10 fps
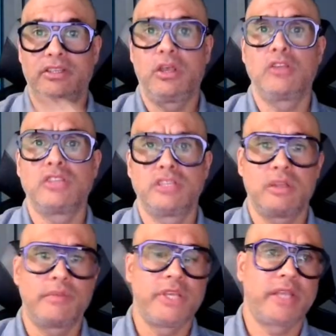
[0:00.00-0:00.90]
discuss
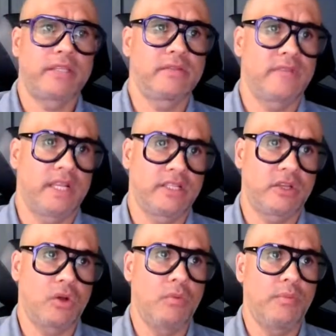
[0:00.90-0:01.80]
these objectives and
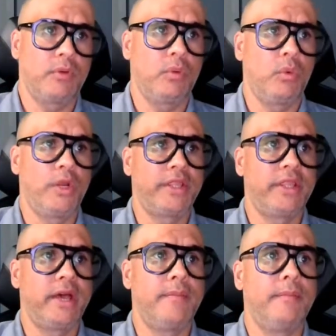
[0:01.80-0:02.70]
scope
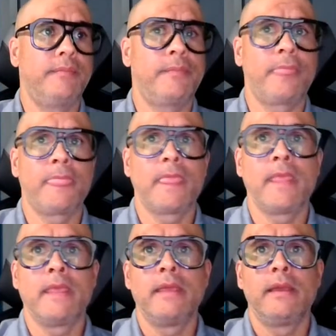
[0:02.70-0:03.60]
with them.
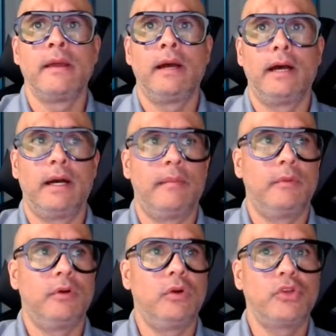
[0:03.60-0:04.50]

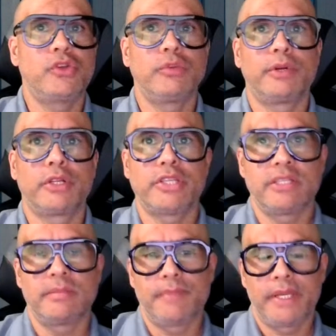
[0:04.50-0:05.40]
Who should
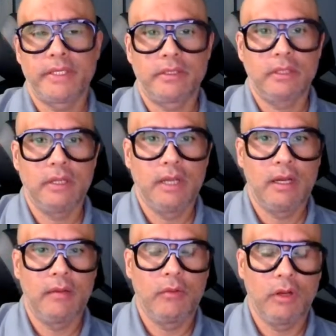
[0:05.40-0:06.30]
participate?
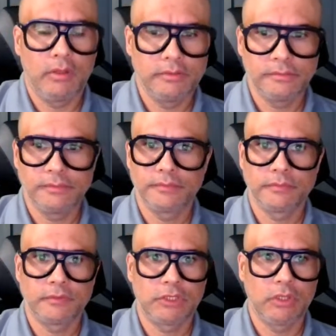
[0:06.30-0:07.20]

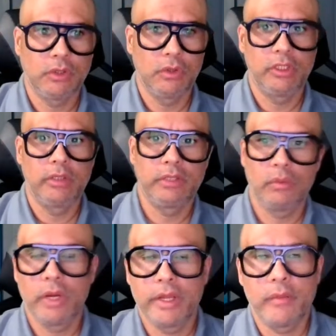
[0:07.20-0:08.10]
So
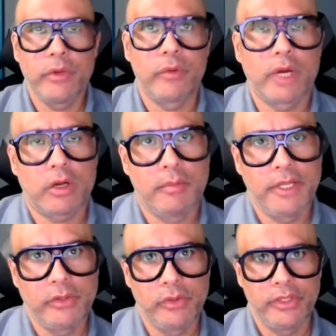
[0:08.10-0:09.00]
the way we
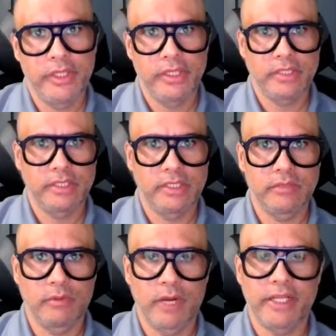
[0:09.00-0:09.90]
recommend doing this
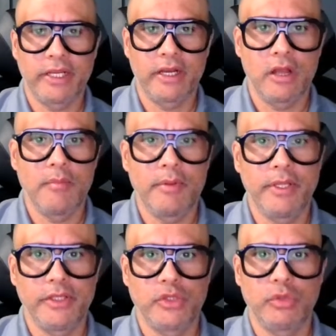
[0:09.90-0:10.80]
is breaking it
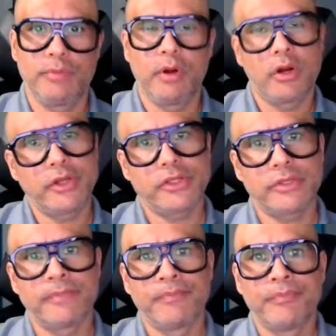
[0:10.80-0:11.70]
up in two
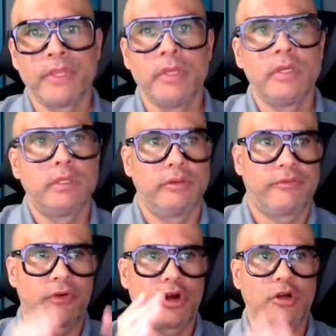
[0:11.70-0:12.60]
parts.
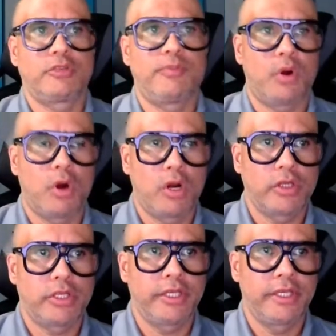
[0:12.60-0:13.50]
The first
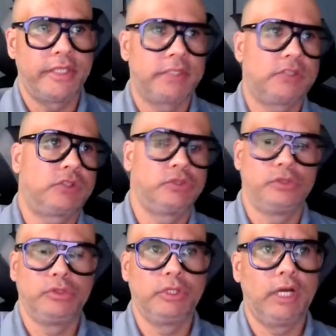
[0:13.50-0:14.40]
part is
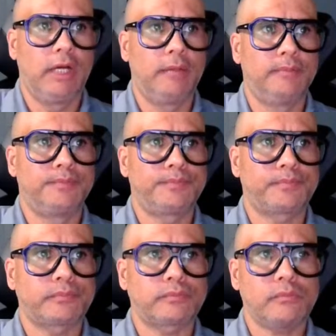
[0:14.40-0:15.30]
to